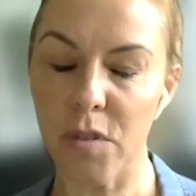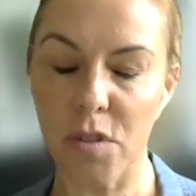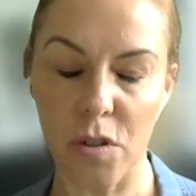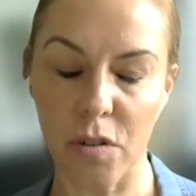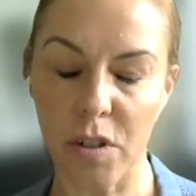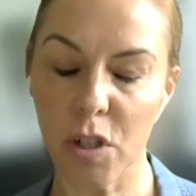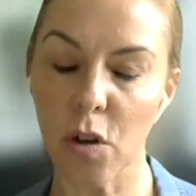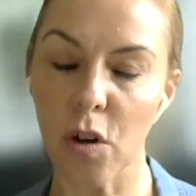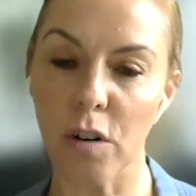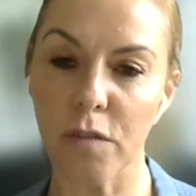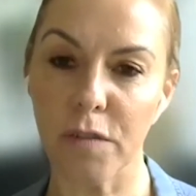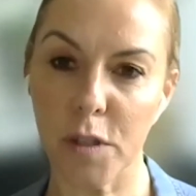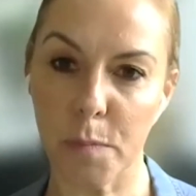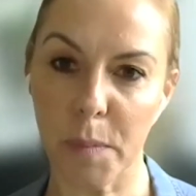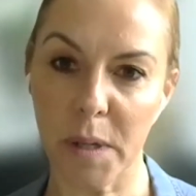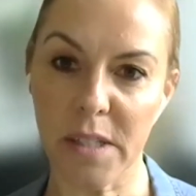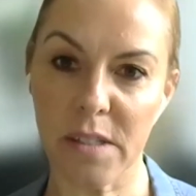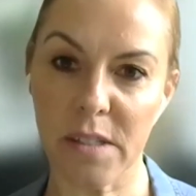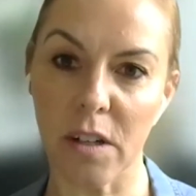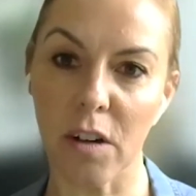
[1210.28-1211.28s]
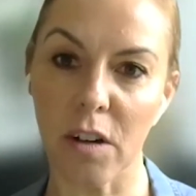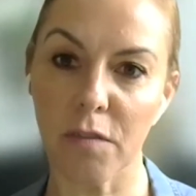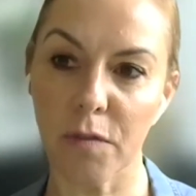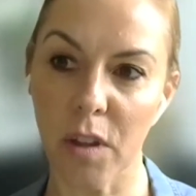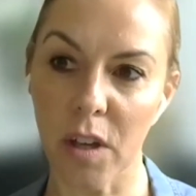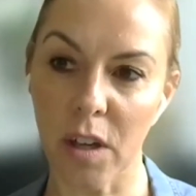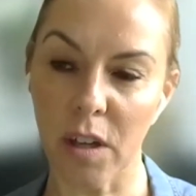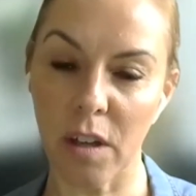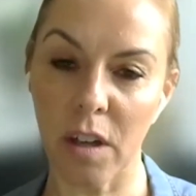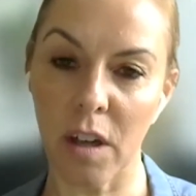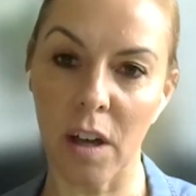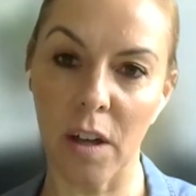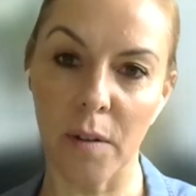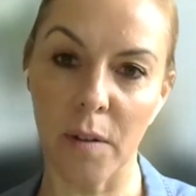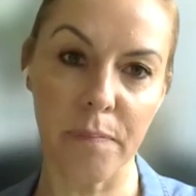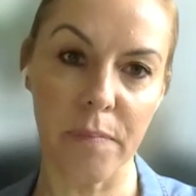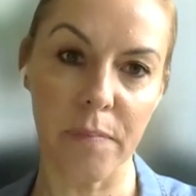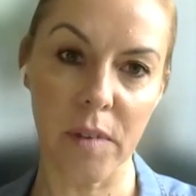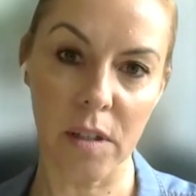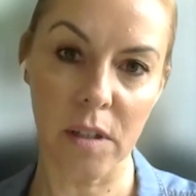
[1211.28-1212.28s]
sorry, not office-based staff, that
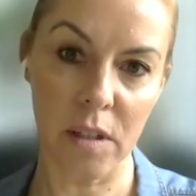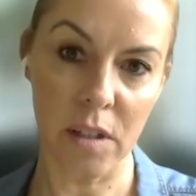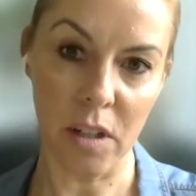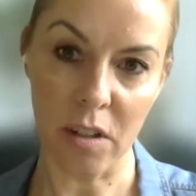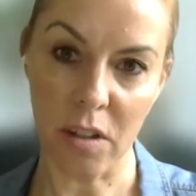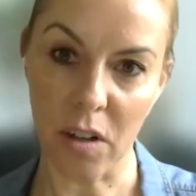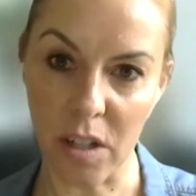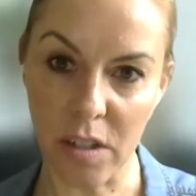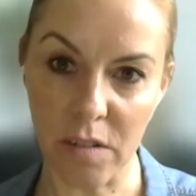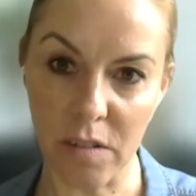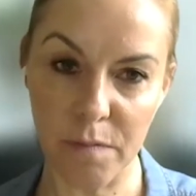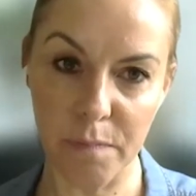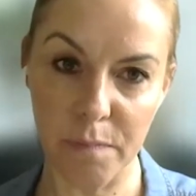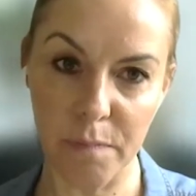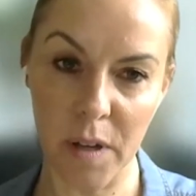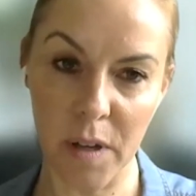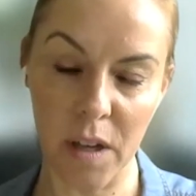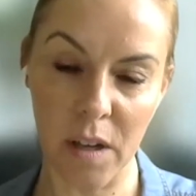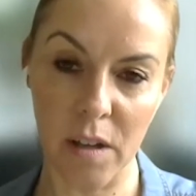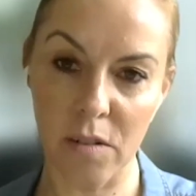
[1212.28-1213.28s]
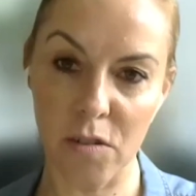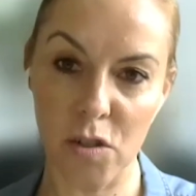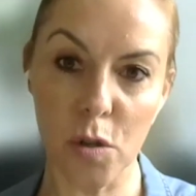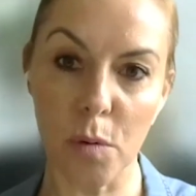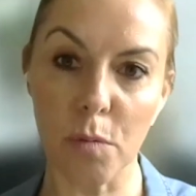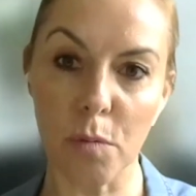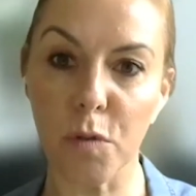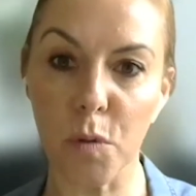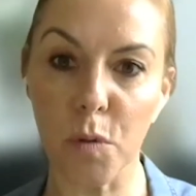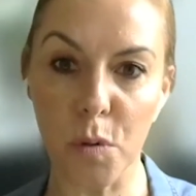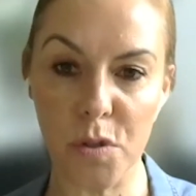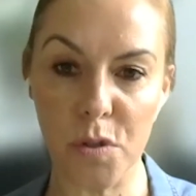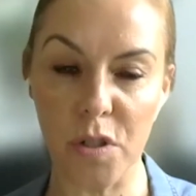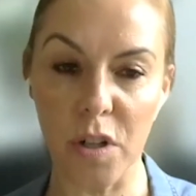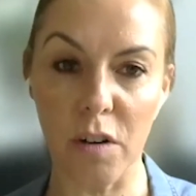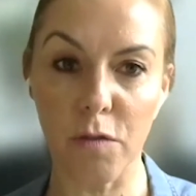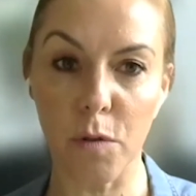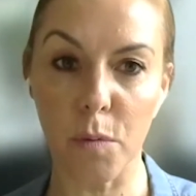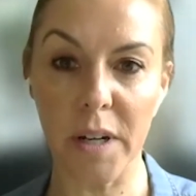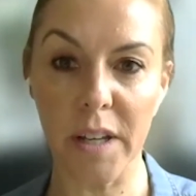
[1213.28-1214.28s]
kind of shop floor
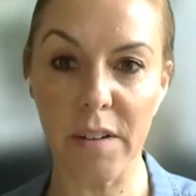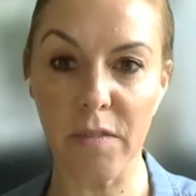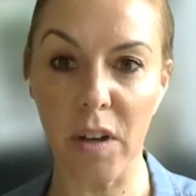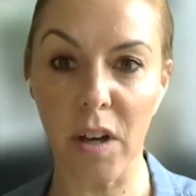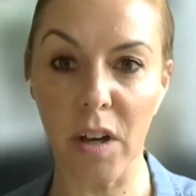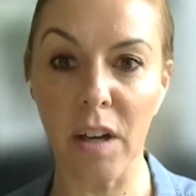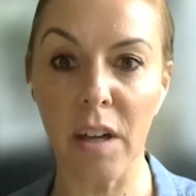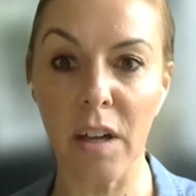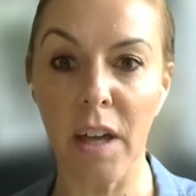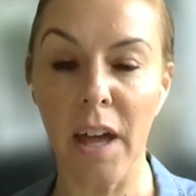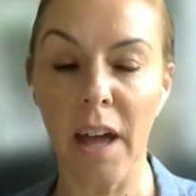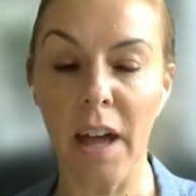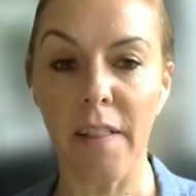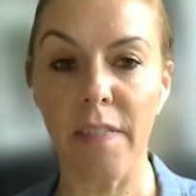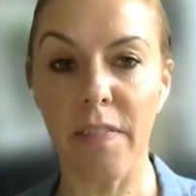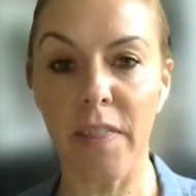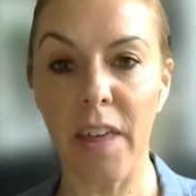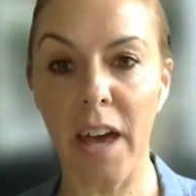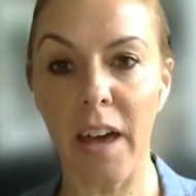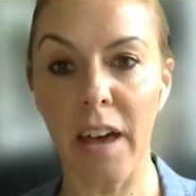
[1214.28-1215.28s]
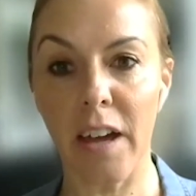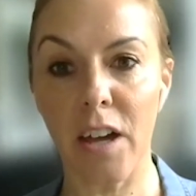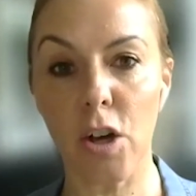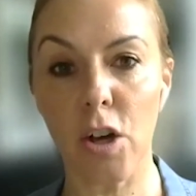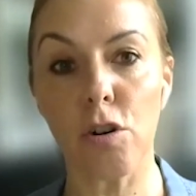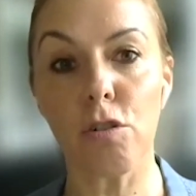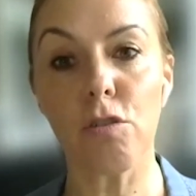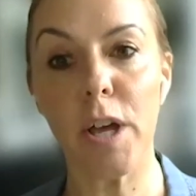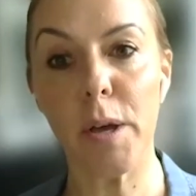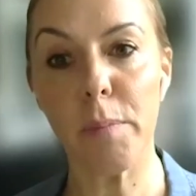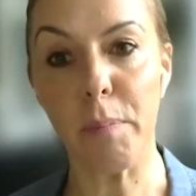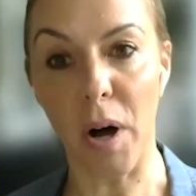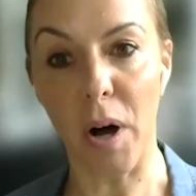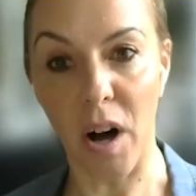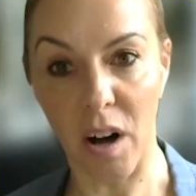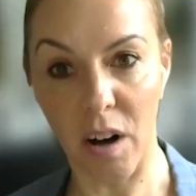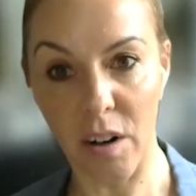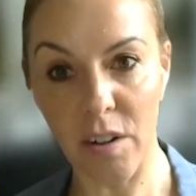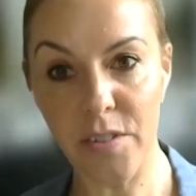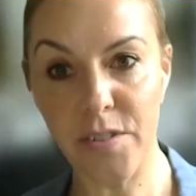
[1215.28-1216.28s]
staff or whatever, their career
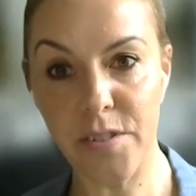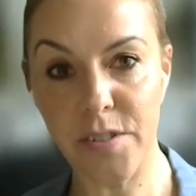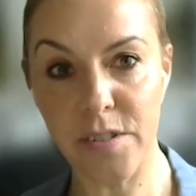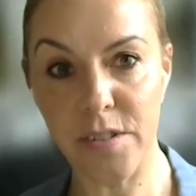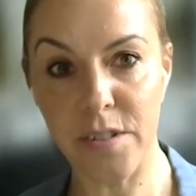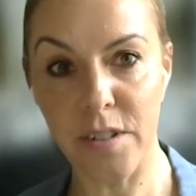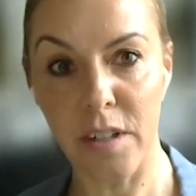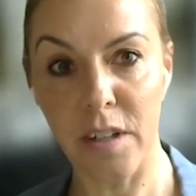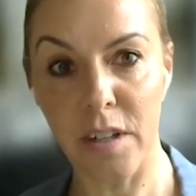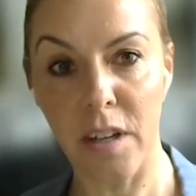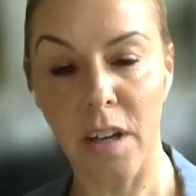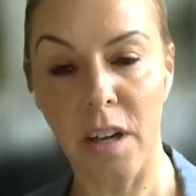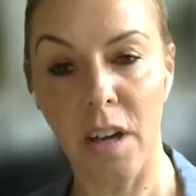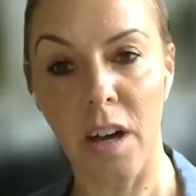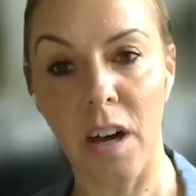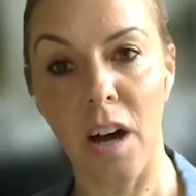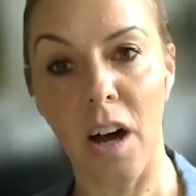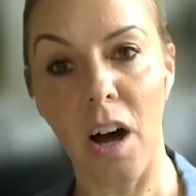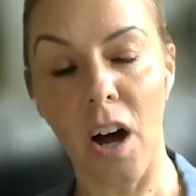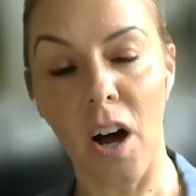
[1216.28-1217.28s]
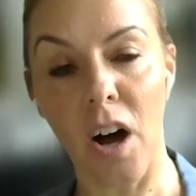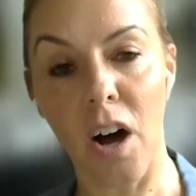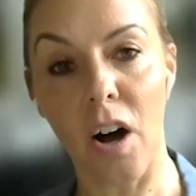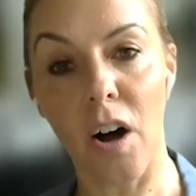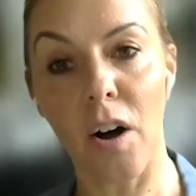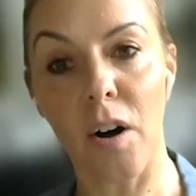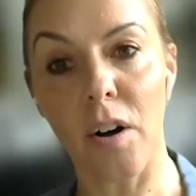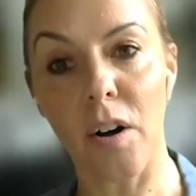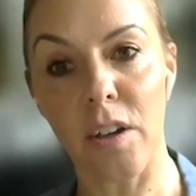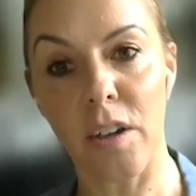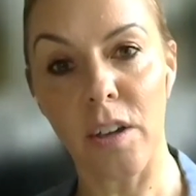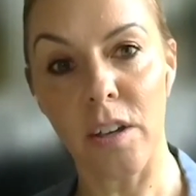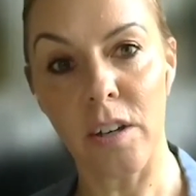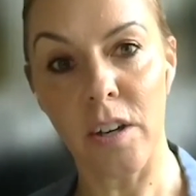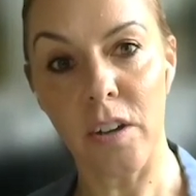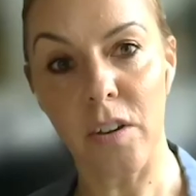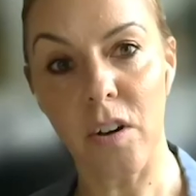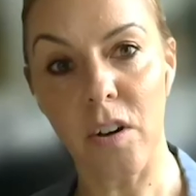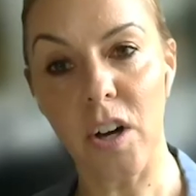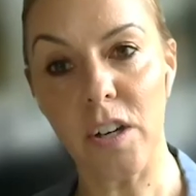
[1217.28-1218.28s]
paths are
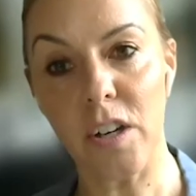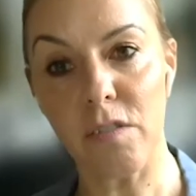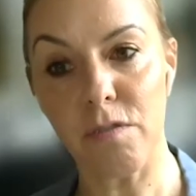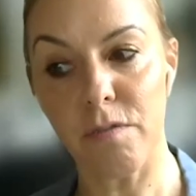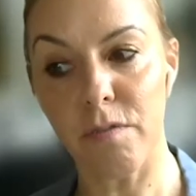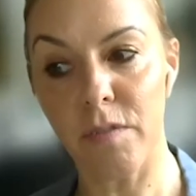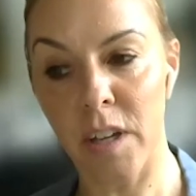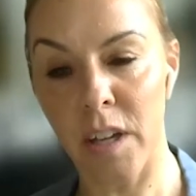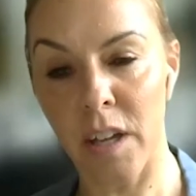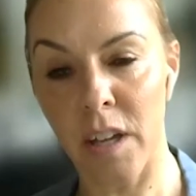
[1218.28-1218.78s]
kind of,